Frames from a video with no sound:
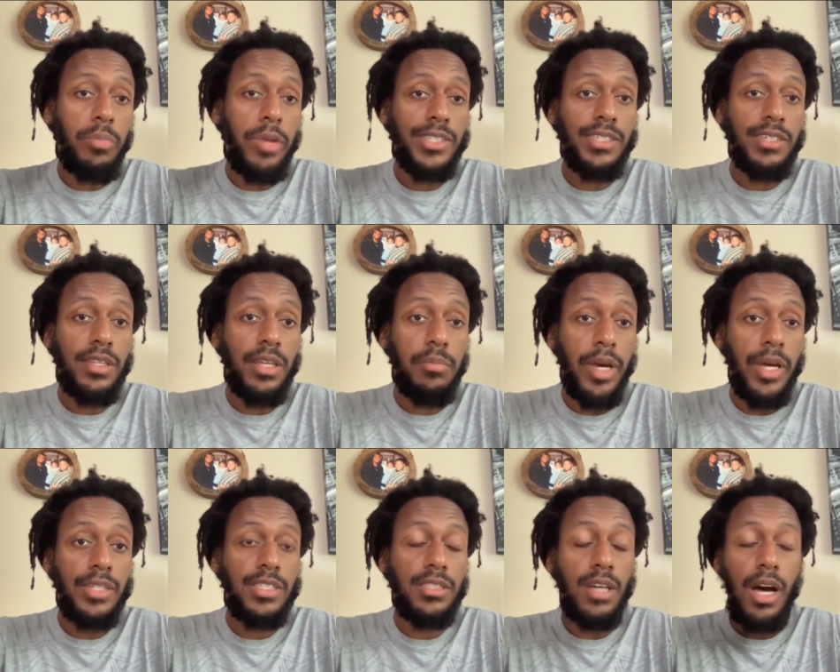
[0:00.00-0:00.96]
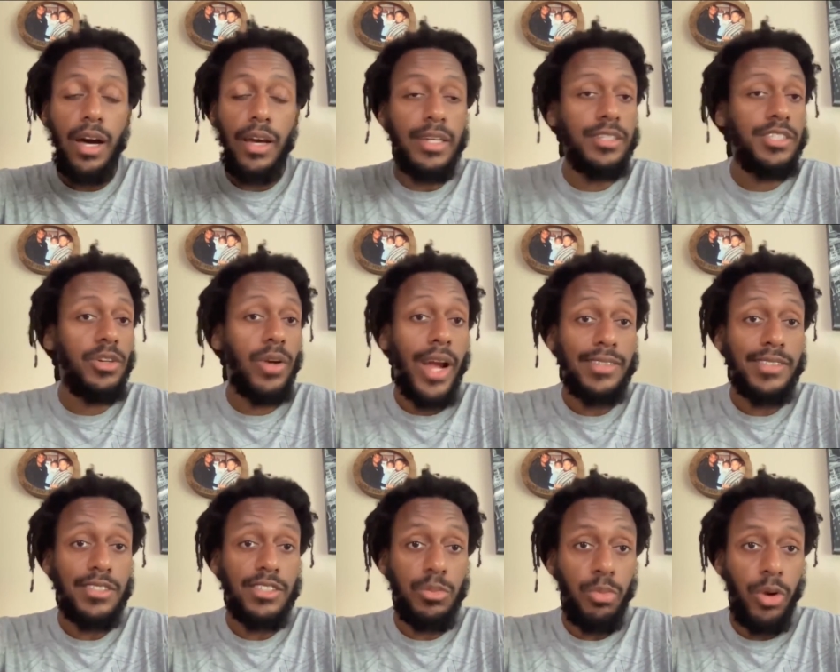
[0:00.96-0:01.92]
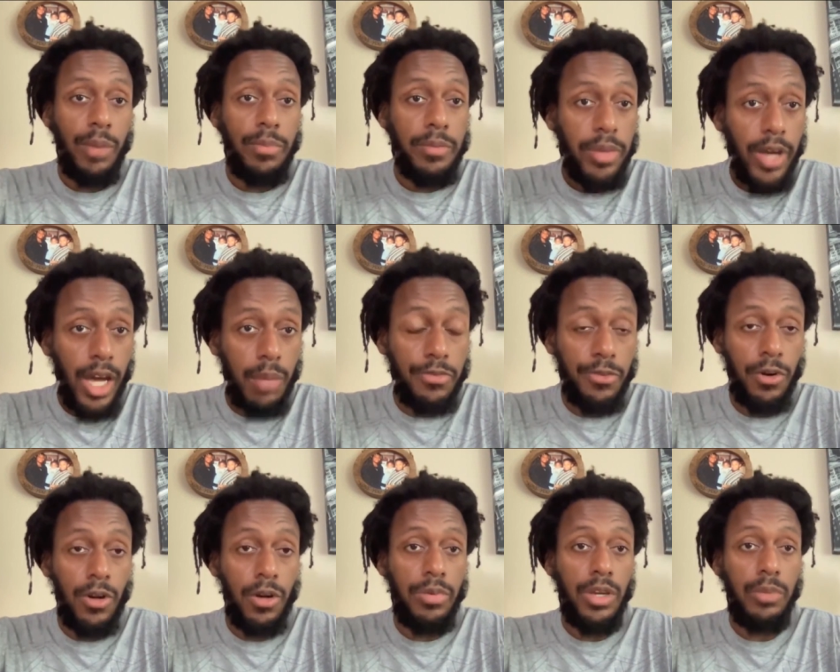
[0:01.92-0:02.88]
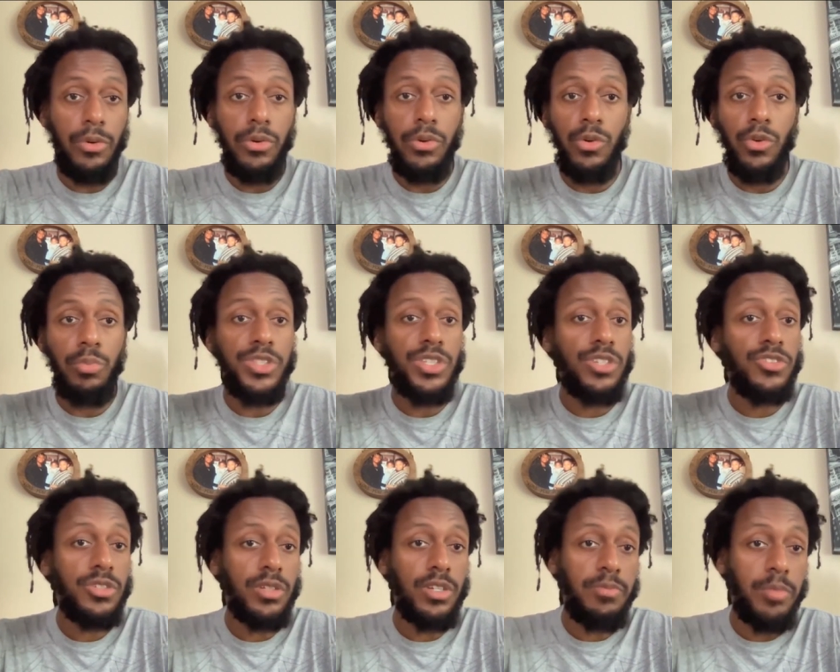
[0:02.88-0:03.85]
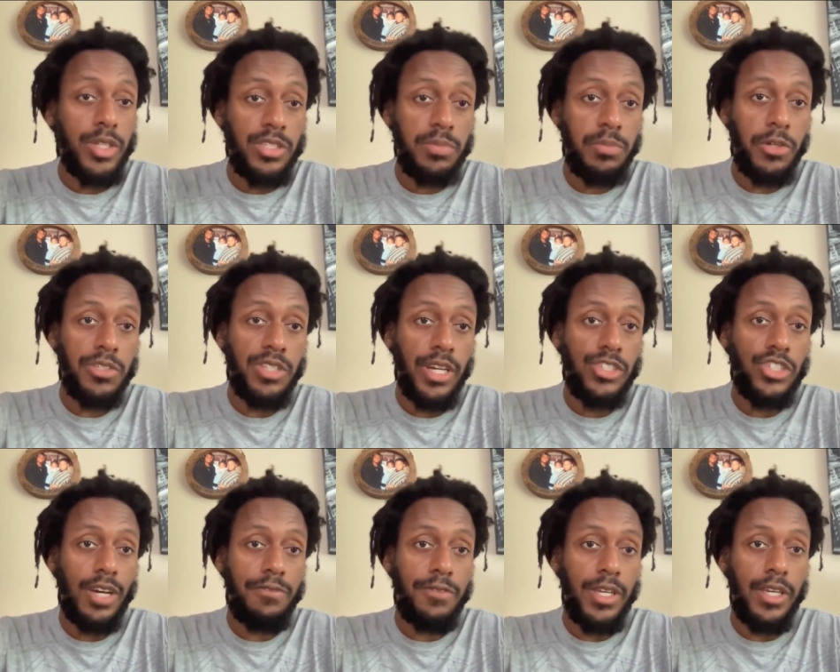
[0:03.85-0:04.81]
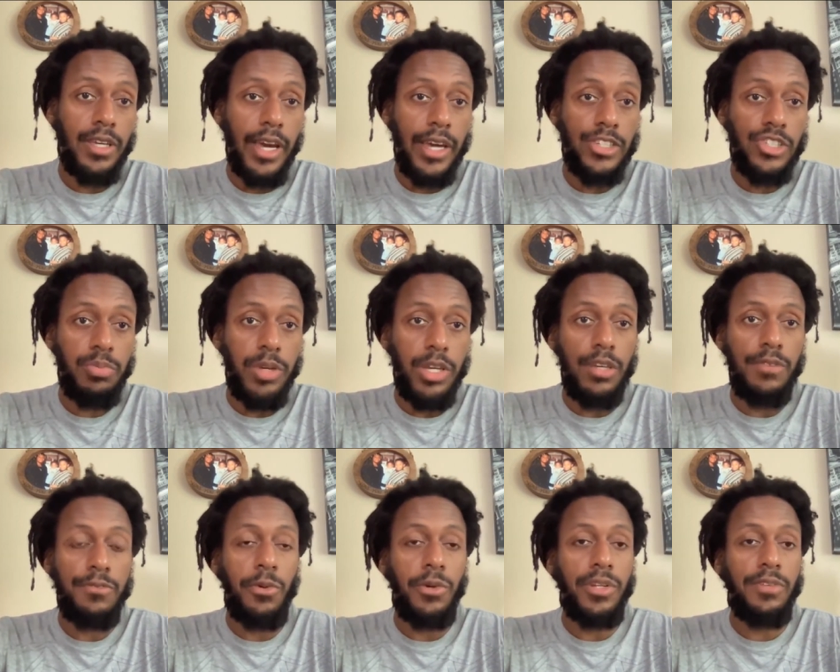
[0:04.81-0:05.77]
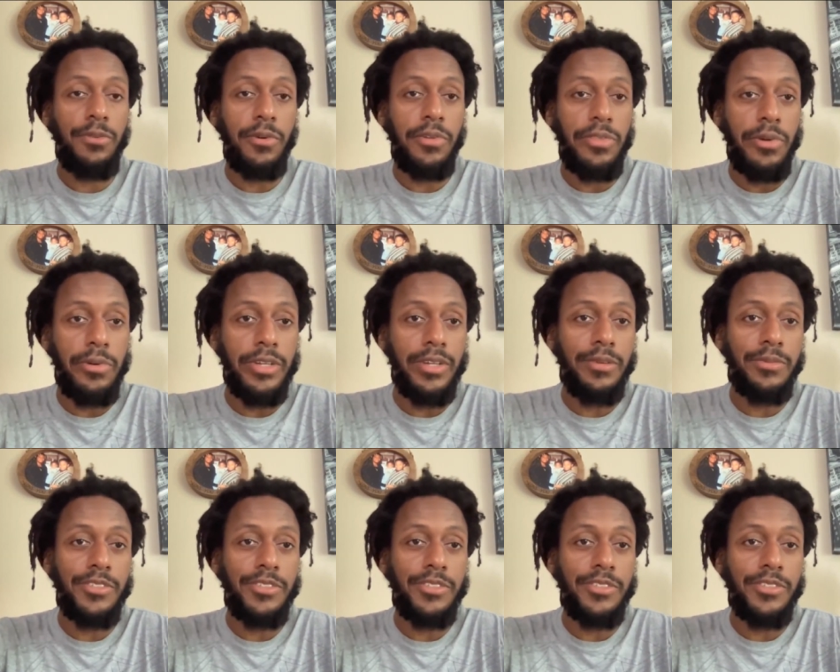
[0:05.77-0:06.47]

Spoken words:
basically makes easier access to PrEP and PEP for people who potentially have been exposed to HIV, HB 4430,